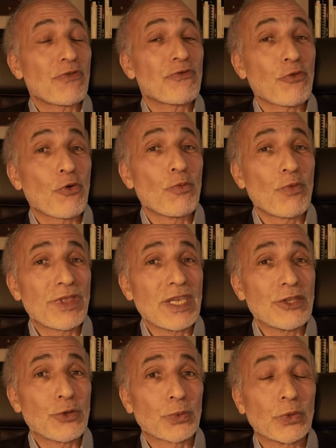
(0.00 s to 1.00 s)
reform
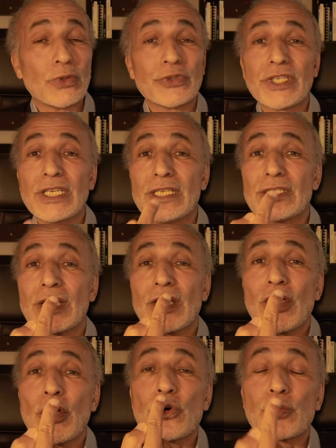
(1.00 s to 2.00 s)
within the world, is
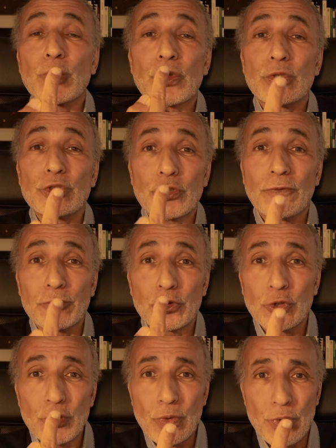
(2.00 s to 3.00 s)
a word of
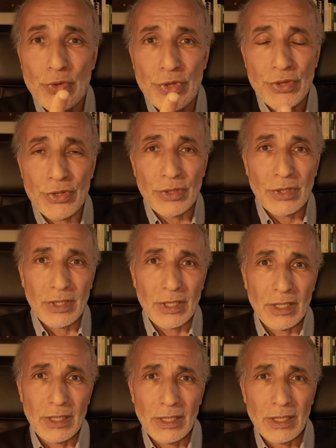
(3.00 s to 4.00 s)
truth
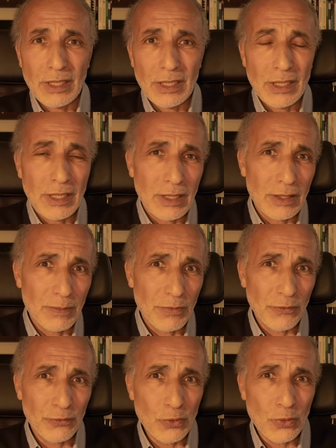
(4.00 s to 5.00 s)

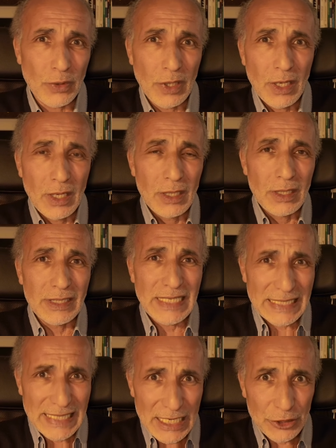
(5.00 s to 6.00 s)
before a
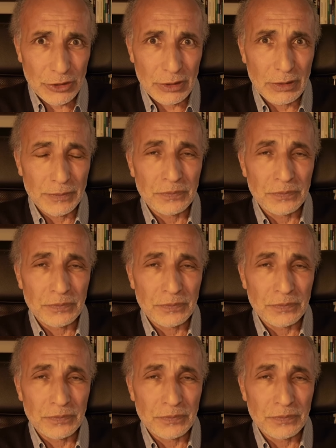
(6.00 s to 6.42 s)
dictator.